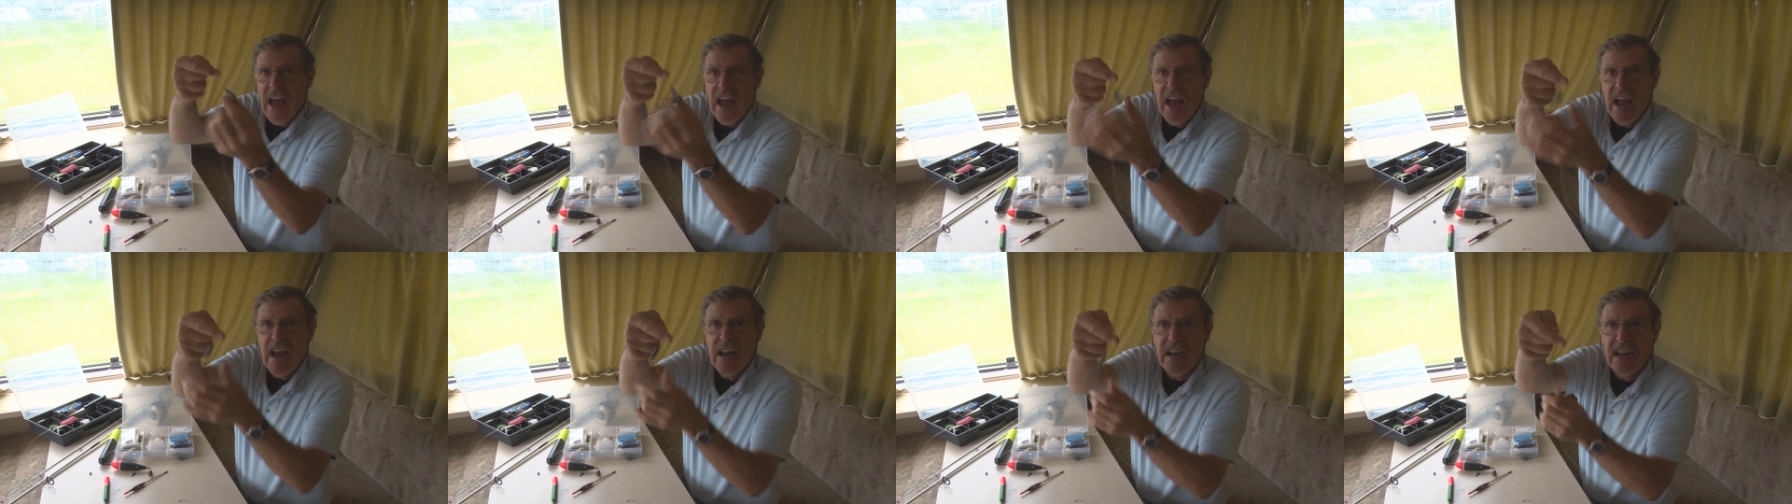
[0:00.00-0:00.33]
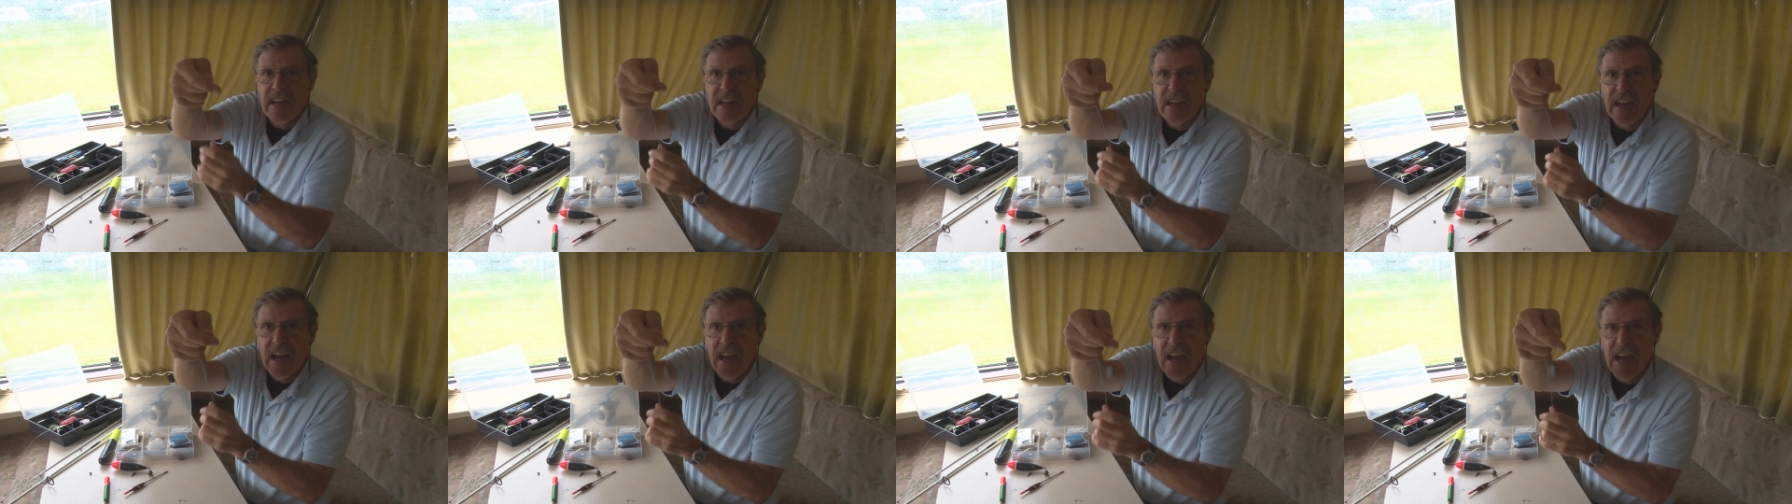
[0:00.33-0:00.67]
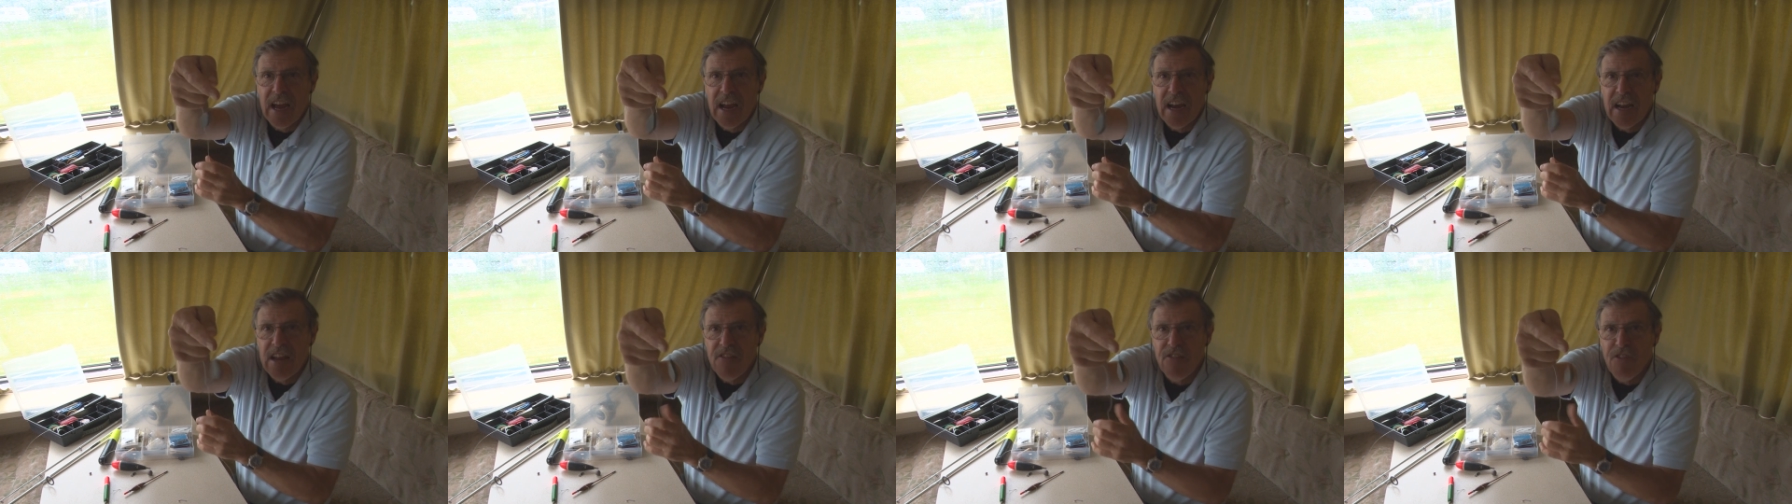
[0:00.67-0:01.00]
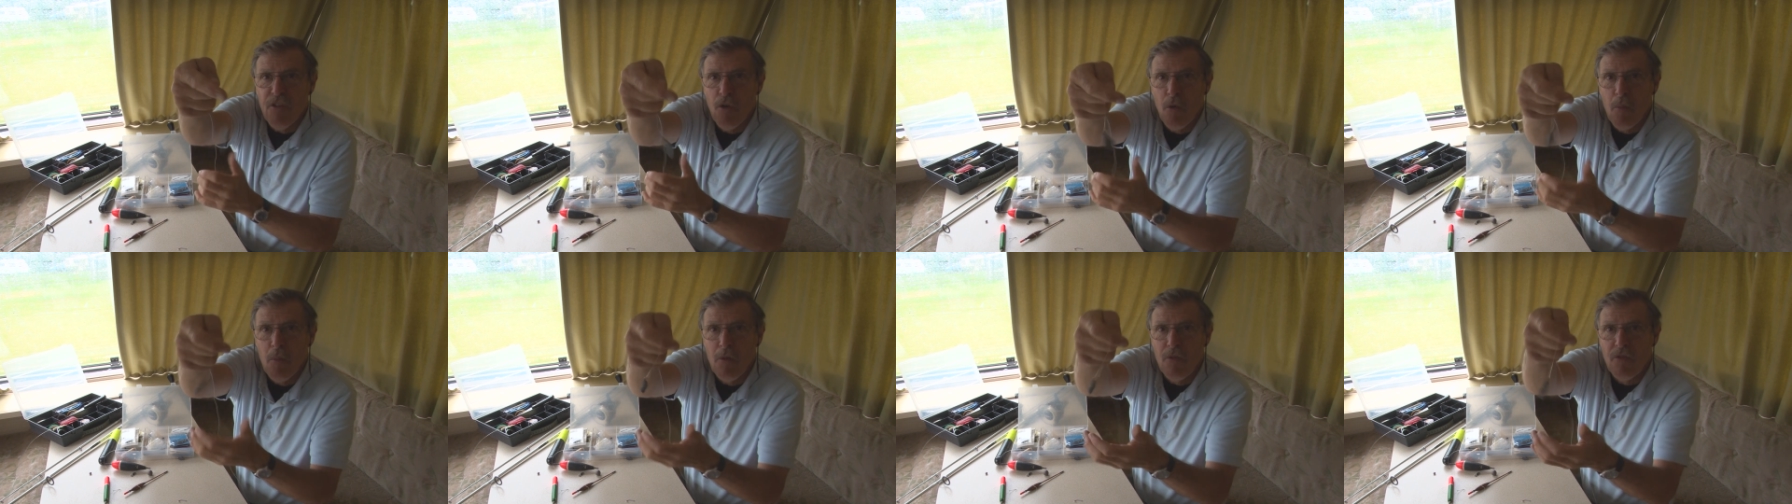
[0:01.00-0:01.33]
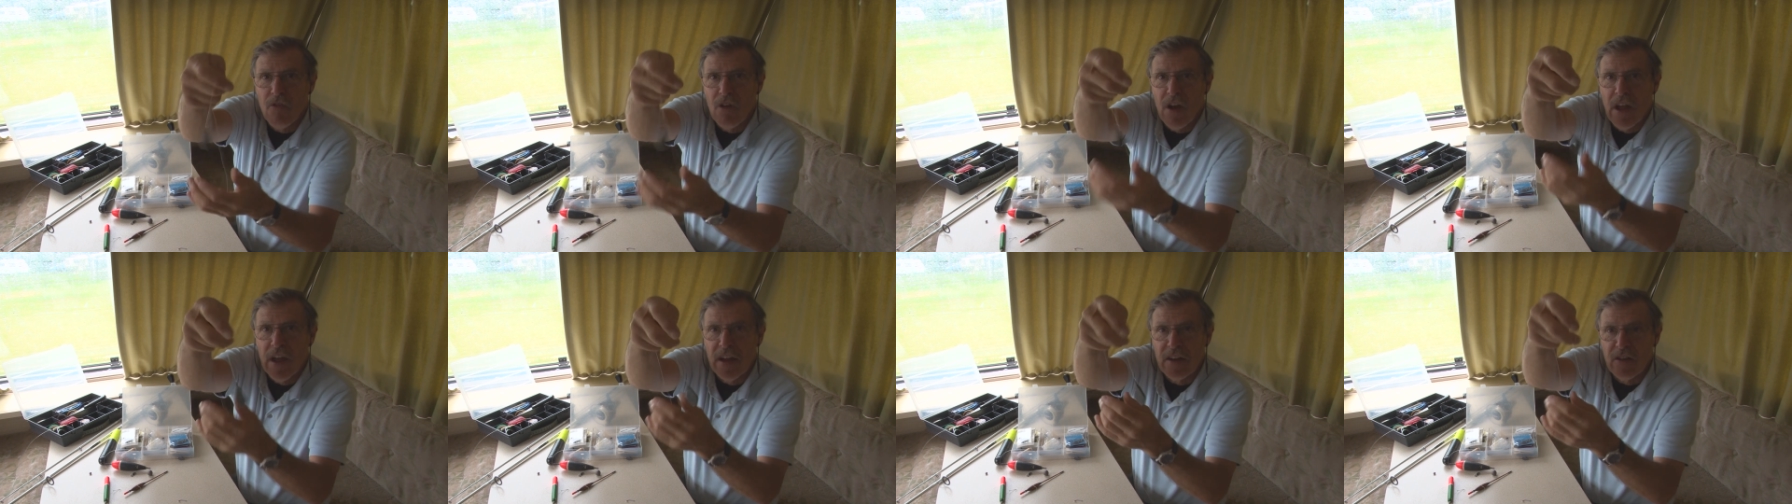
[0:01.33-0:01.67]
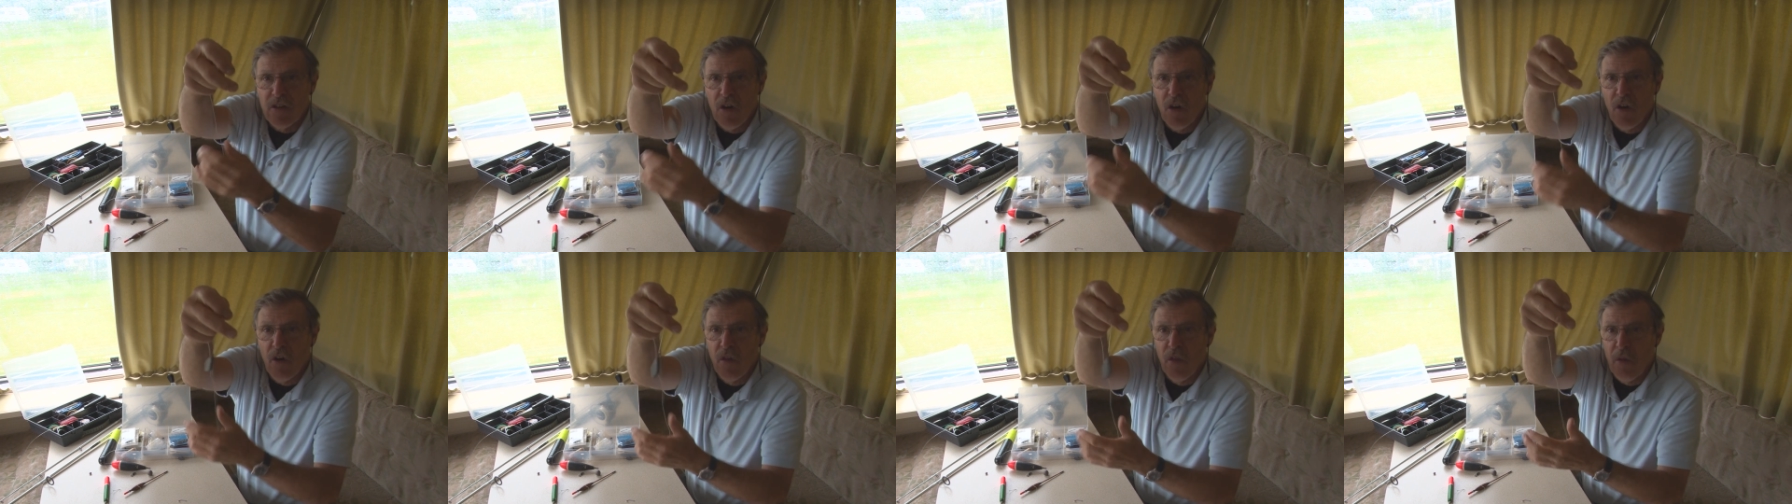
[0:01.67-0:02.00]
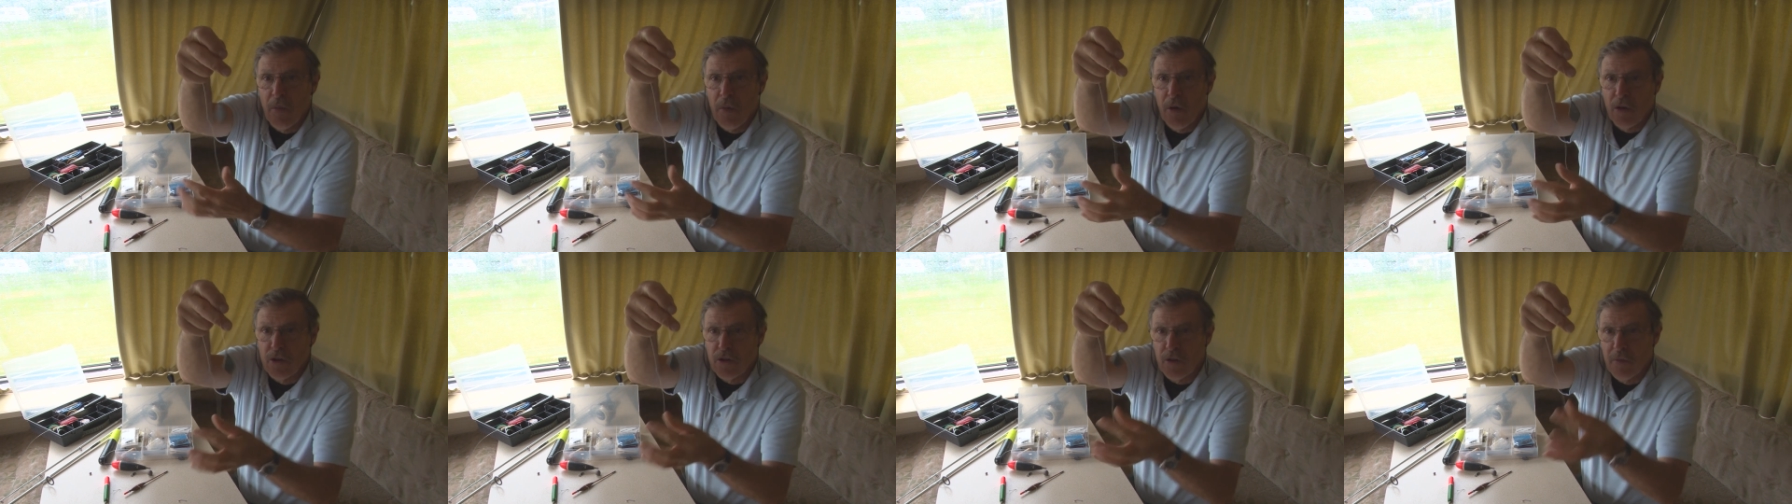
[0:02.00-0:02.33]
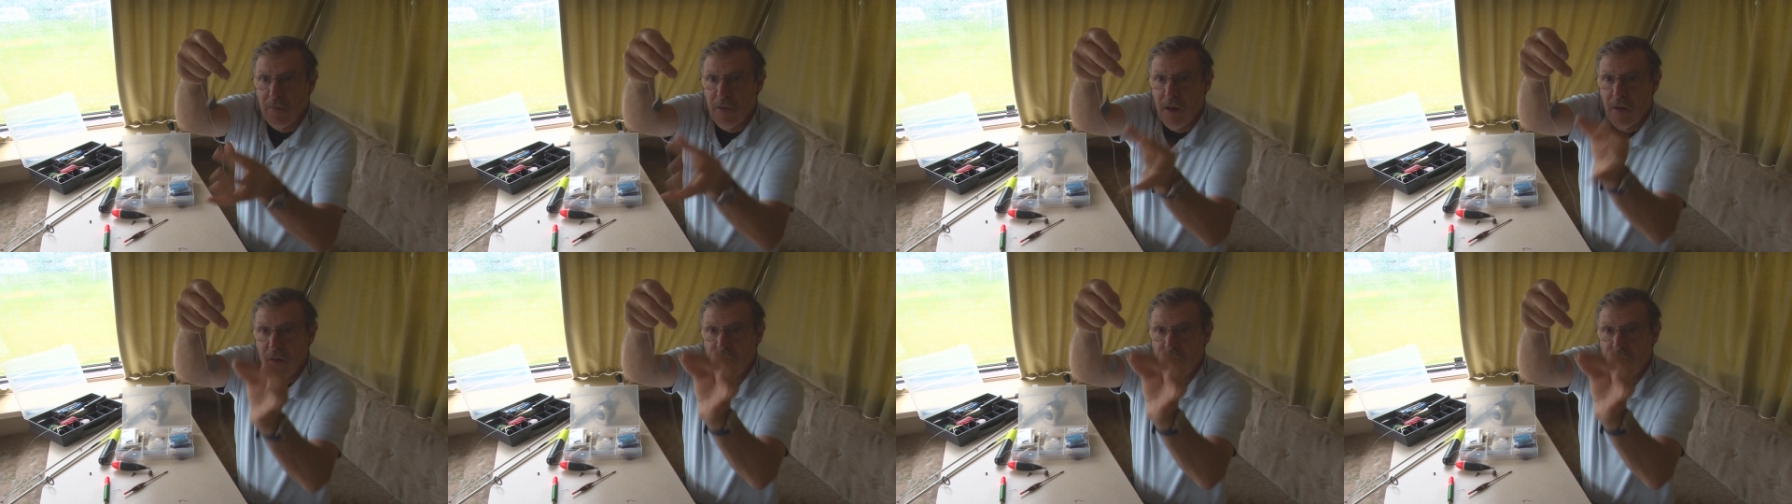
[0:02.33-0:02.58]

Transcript: Any, any form of lead on the bottom,